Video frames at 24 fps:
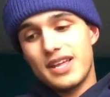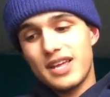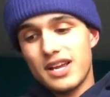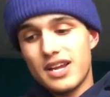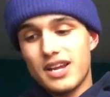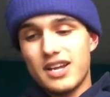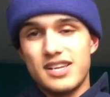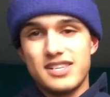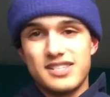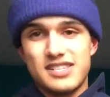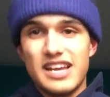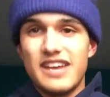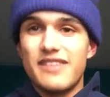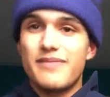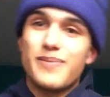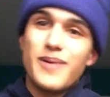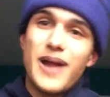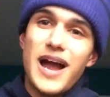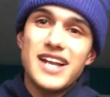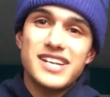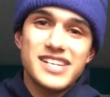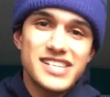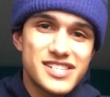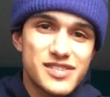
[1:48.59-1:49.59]
because I
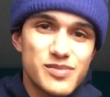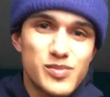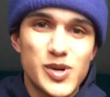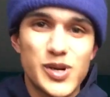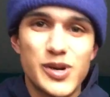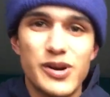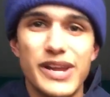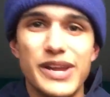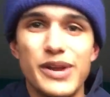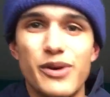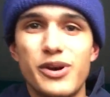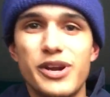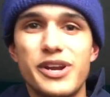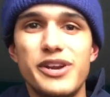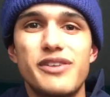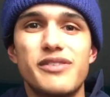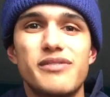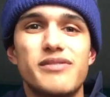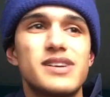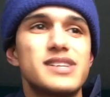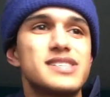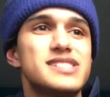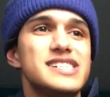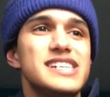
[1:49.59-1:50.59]
practice tomorrow at York
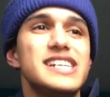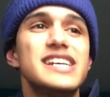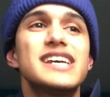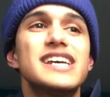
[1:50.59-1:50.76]
University.